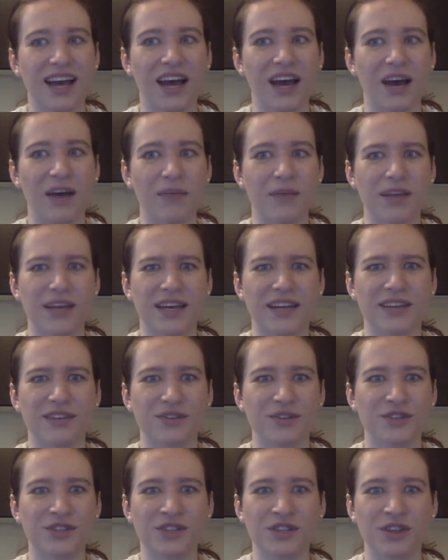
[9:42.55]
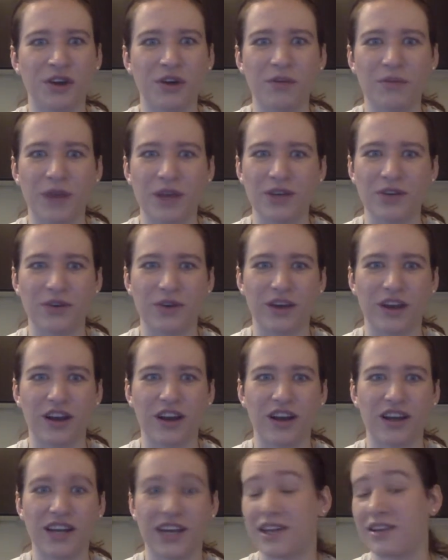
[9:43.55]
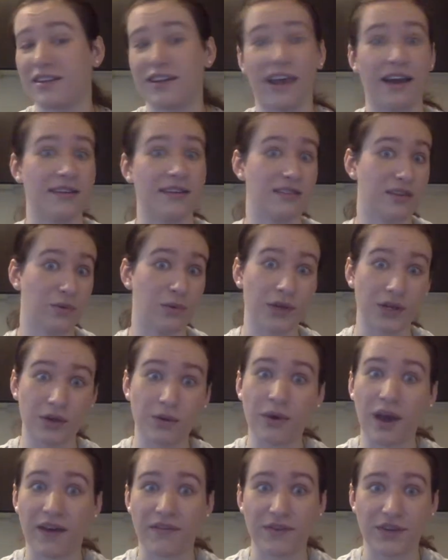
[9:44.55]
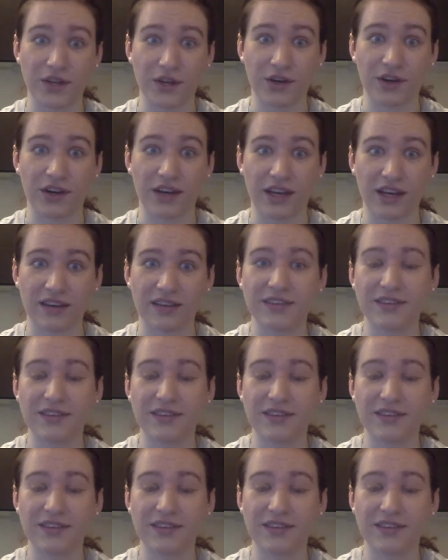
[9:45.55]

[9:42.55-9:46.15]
because there's so much going on. And yes, we do have fraternities.